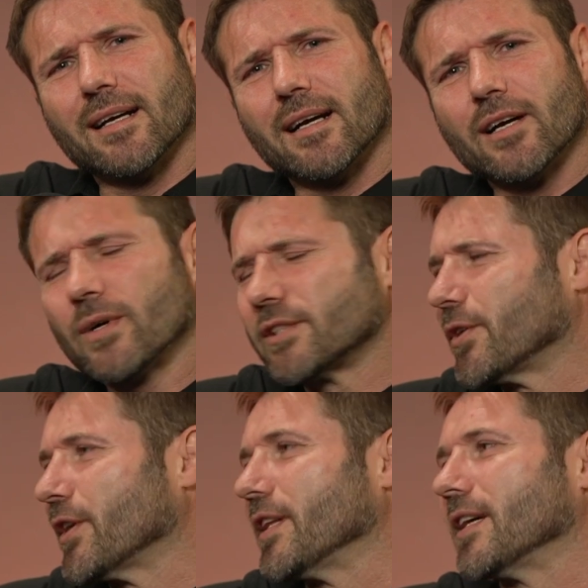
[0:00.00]
I always
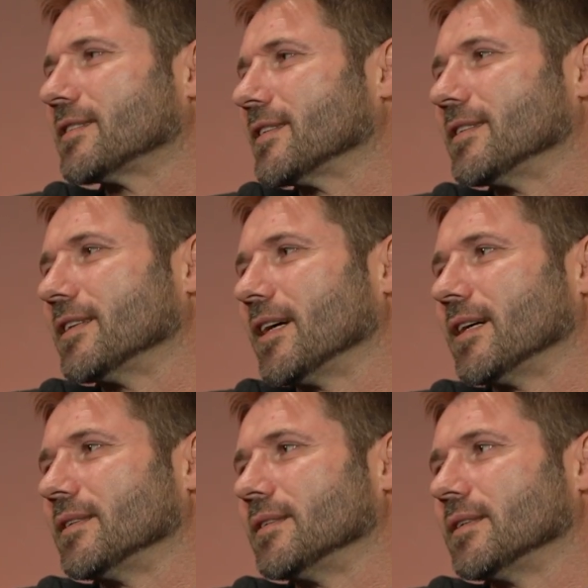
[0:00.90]
look at this
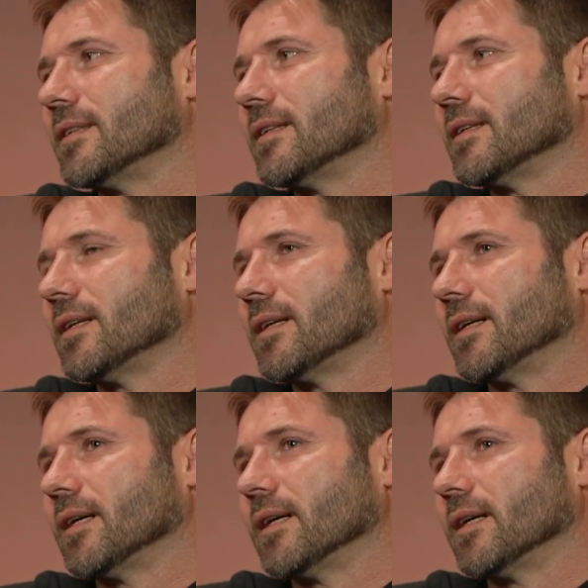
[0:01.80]
in
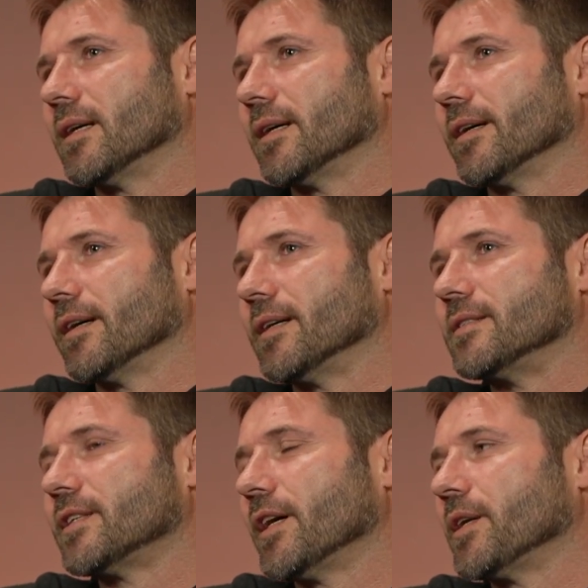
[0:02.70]

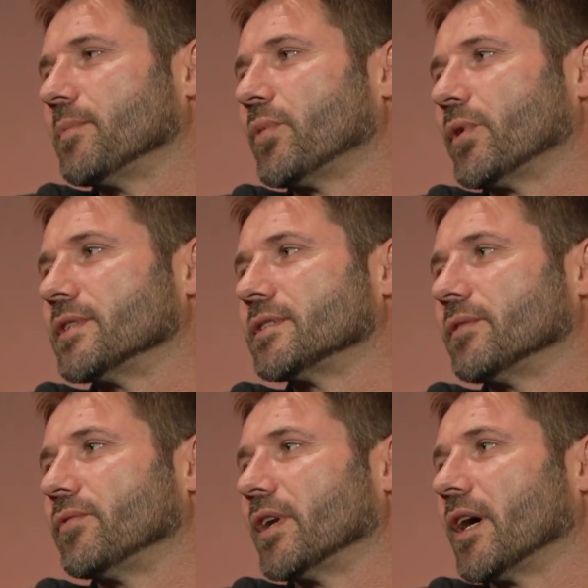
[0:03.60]
turning points
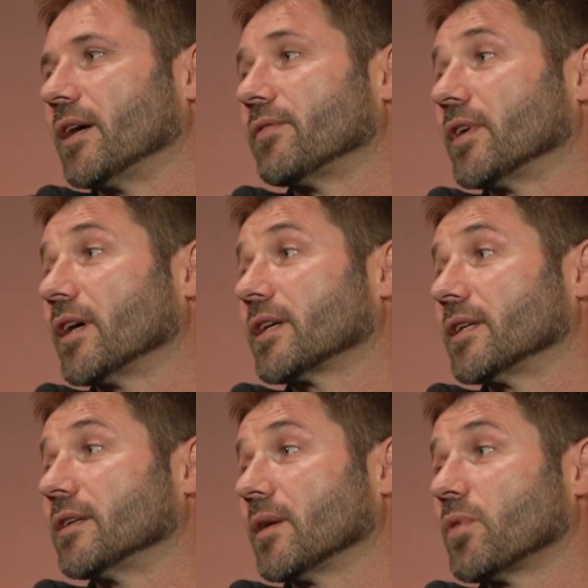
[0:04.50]
of your life, and I
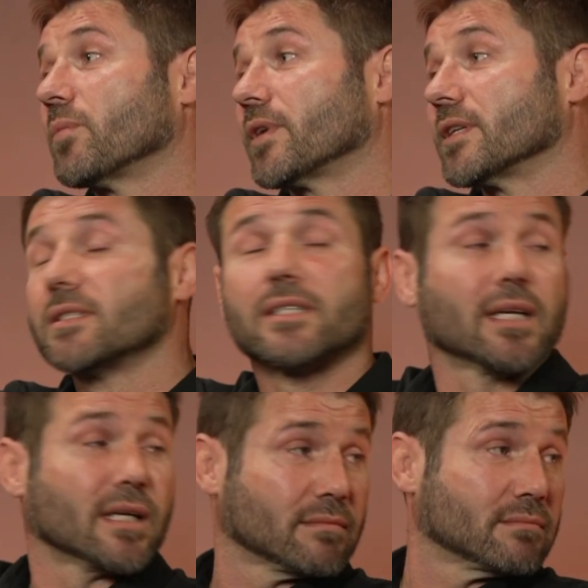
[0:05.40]
probably can
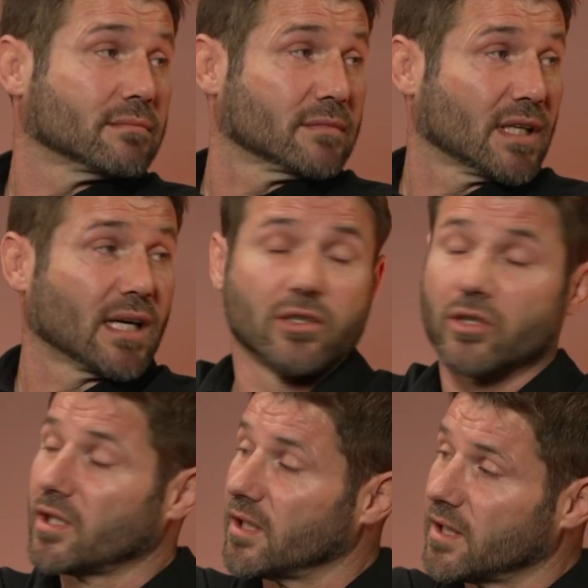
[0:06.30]
sit and
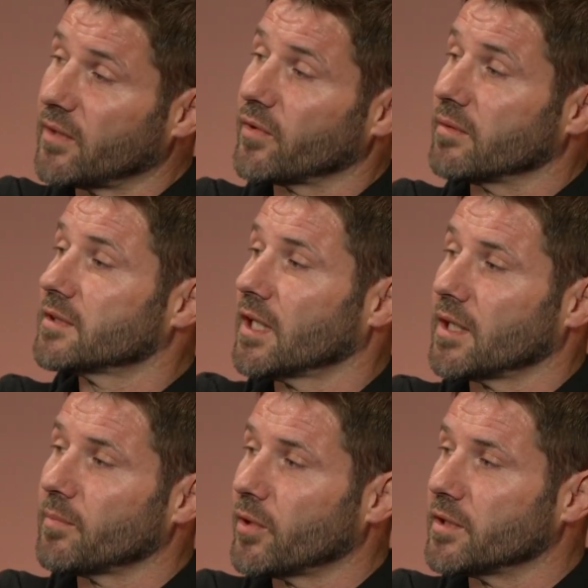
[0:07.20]
look at different
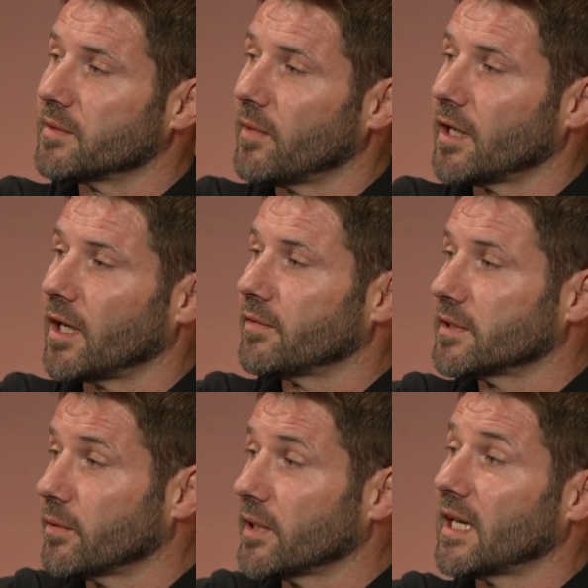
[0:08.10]
turning points in my life and
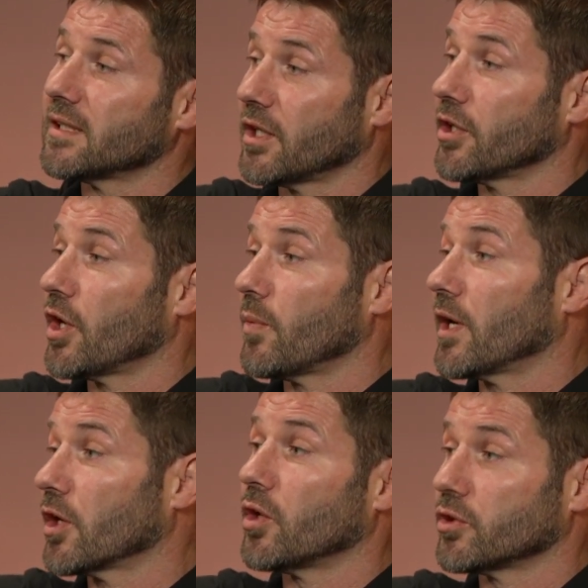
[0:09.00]
say, well, I know when
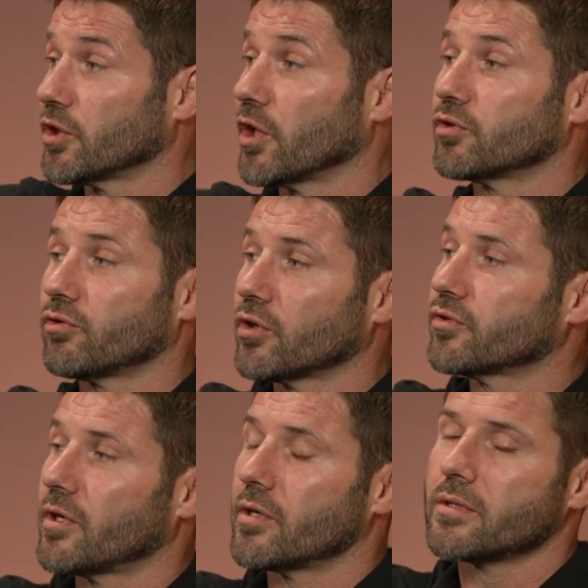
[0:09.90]
I got to those
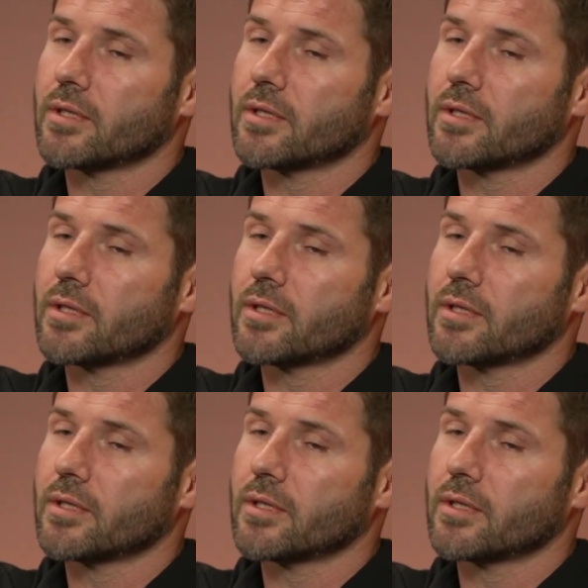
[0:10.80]
crossroads.